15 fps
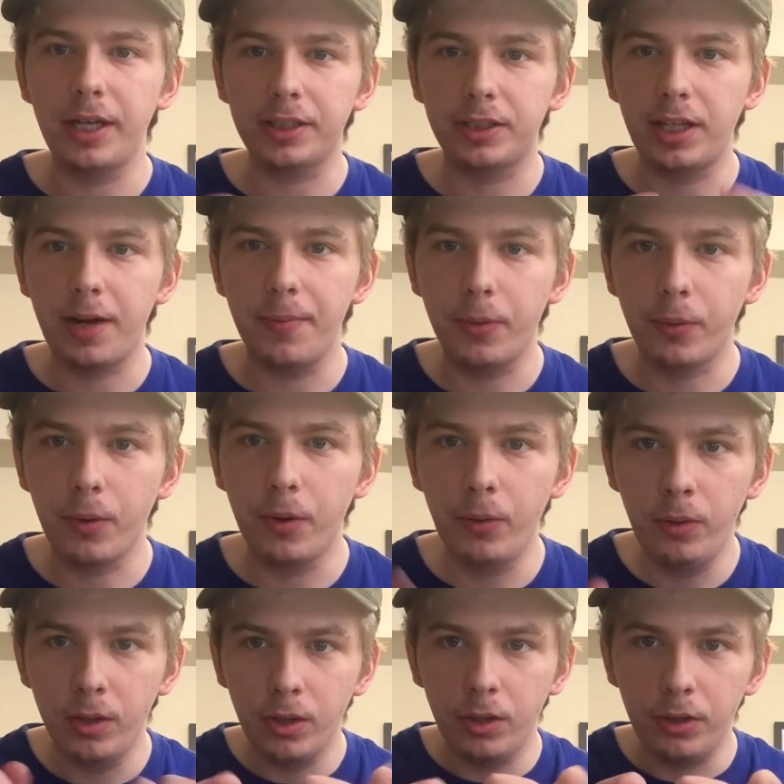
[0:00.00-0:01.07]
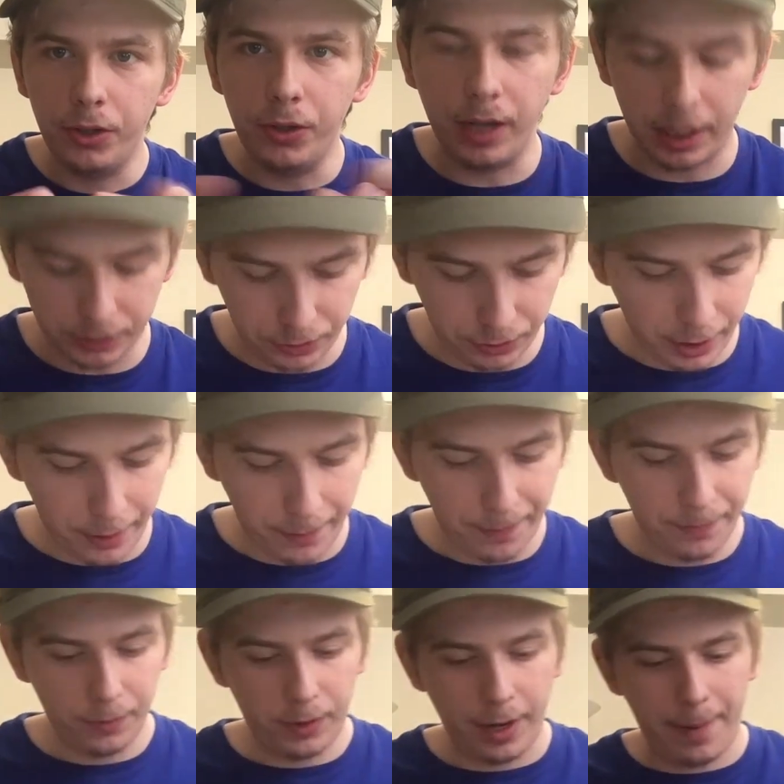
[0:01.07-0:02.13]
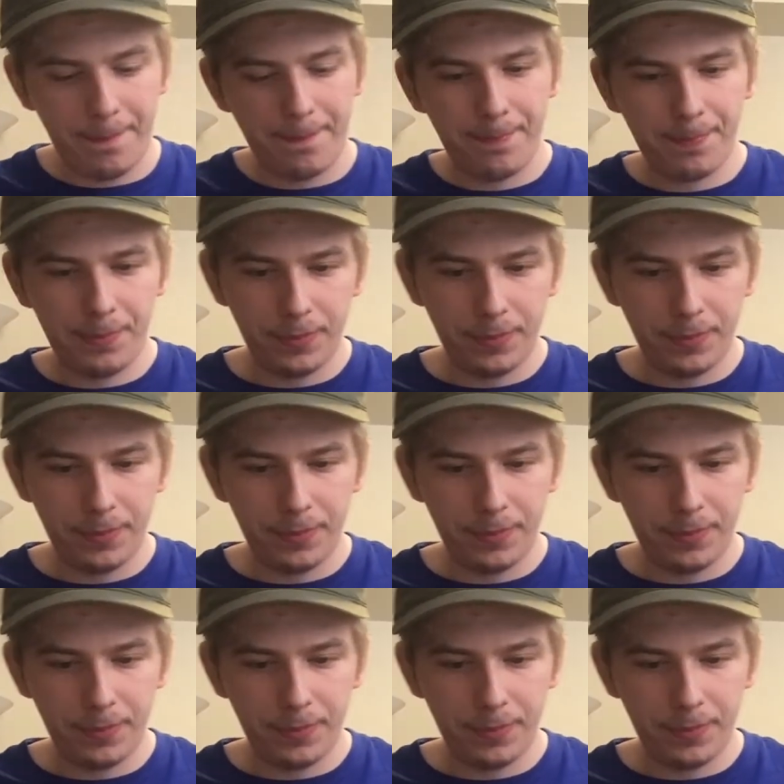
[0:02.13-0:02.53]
next time through, you guys will go. Okay.